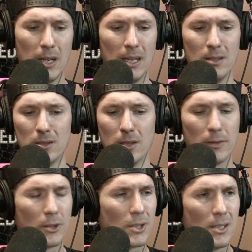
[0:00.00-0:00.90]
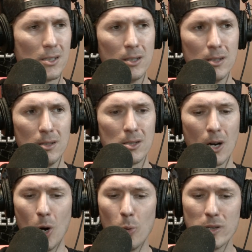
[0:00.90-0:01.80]
And look, diversity is good, dude. It's
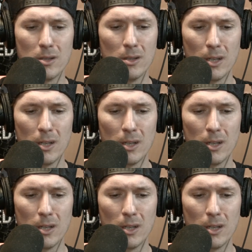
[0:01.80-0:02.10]
always good